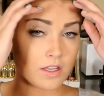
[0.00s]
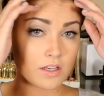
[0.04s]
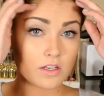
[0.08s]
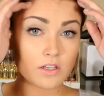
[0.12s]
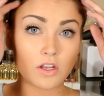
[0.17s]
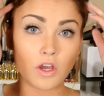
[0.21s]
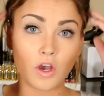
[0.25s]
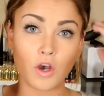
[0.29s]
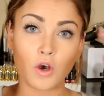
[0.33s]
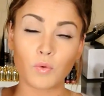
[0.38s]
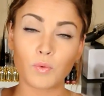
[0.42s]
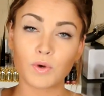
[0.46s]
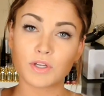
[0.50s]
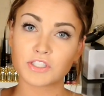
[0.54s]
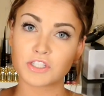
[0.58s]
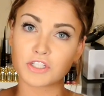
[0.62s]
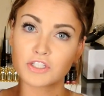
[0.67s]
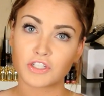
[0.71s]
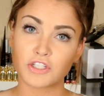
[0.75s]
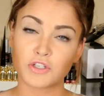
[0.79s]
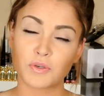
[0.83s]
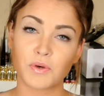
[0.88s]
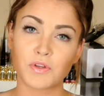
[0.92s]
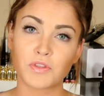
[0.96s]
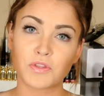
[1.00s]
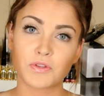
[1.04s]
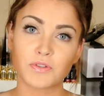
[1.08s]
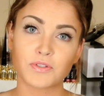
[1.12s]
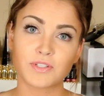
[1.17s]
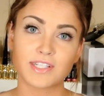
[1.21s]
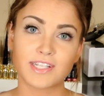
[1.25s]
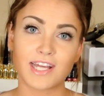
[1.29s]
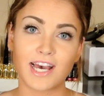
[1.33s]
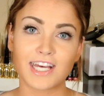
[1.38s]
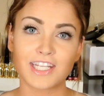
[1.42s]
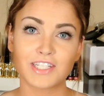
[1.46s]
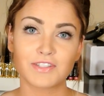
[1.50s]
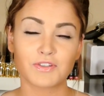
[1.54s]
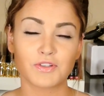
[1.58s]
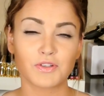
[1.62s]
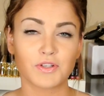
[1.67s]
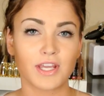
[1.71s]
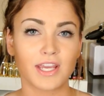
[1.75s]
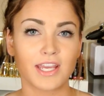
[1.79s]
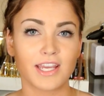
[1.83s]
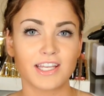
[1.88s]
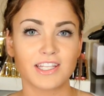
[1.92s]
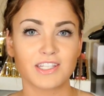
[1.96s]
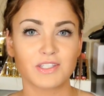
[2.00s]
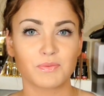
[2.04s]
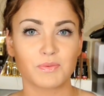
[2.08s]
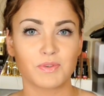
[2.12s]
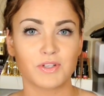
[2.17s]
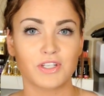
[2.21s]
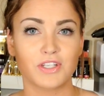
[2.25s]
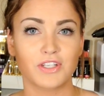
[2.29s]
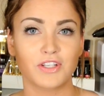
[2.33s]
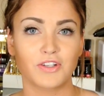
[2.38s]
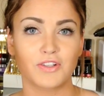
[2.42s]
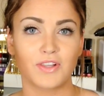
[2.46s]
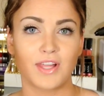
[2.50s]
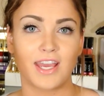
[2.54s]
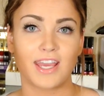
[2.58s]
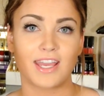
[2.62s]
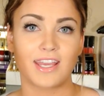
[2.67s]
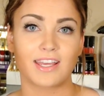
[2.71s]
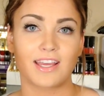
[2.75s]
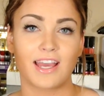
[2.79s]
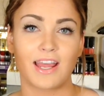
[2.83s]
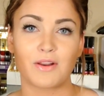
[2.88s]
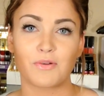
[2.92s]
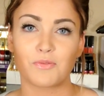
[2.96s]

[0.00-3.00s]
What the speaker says: know what to do on those last few days when you're like,